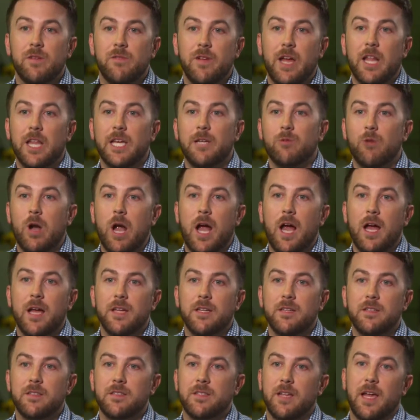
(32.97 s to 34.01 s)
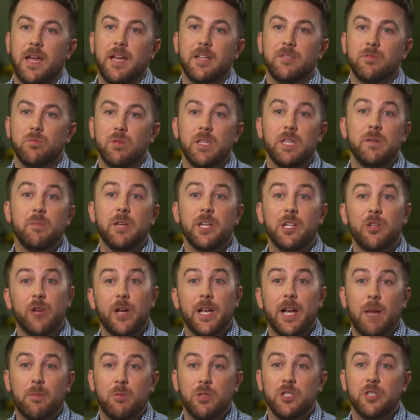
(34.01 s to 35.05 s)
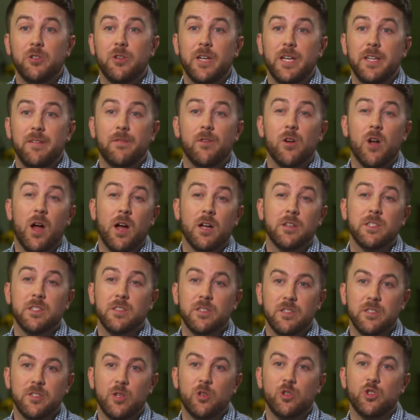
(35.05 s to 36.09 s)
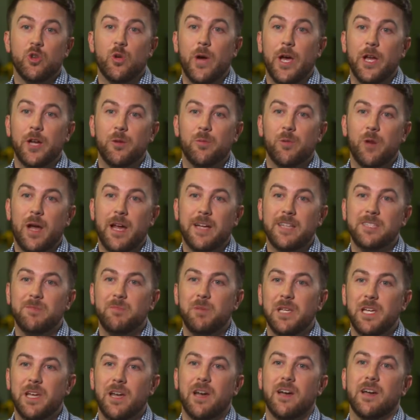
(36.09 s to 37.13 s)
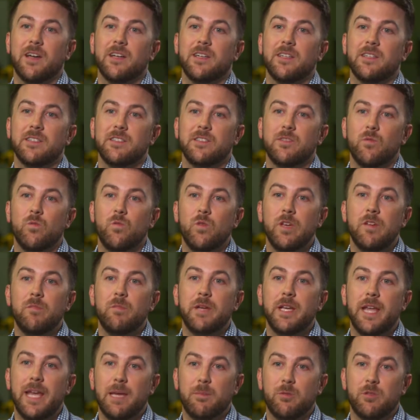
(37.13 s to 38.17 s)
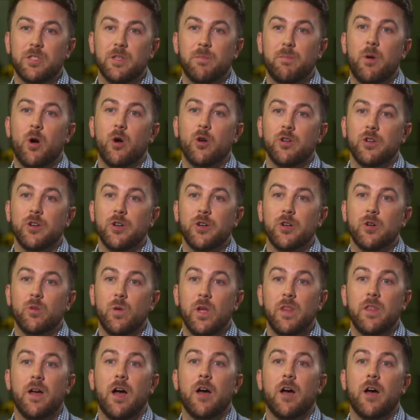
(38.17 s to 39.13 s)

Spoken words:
of LA Rise has really been a great opportunity for us as a social enterprise because we've been able to partner with